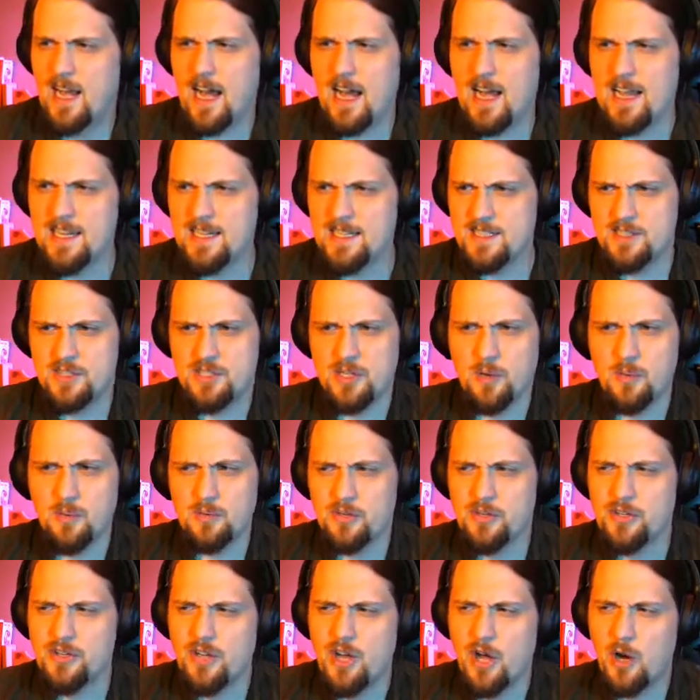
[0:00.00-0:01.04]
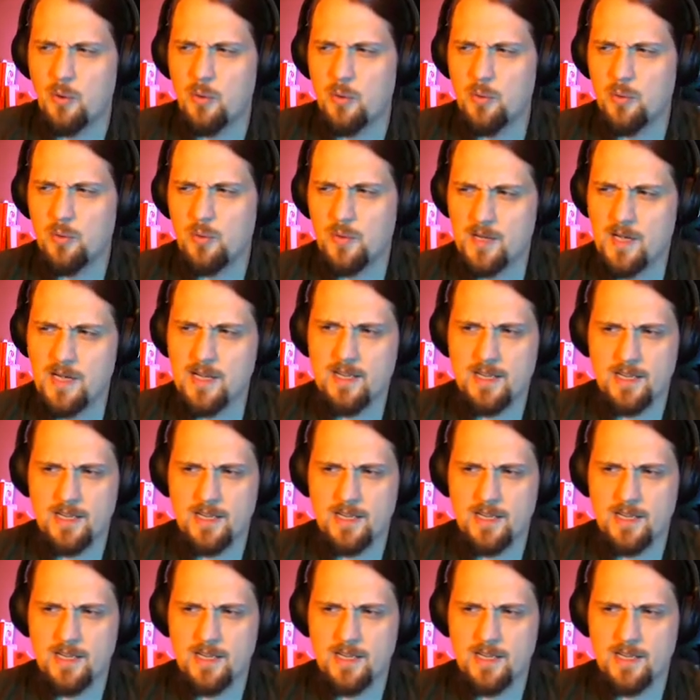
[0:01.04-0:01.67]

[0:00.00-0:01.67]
I don't know.